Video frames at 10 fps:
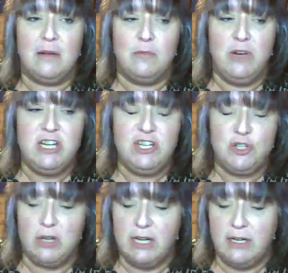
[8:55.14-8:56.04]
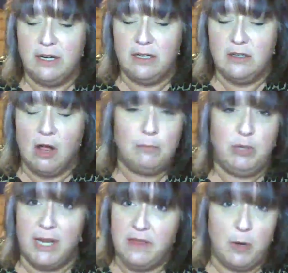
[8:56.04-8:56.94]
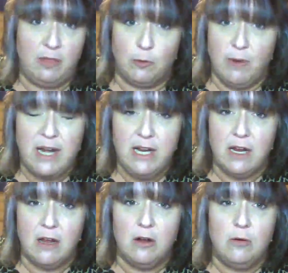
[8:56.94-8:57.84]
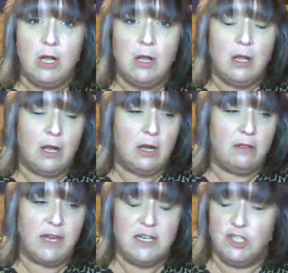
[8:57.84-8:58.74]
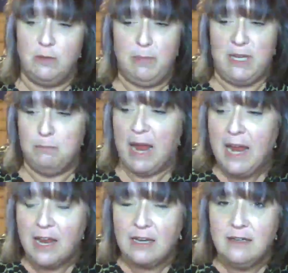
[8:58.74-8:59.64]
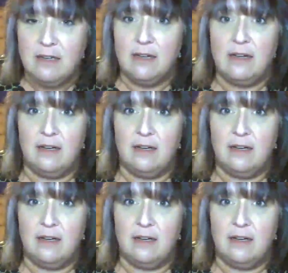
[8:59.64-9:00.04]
We should not play them on the radio. They should be banned.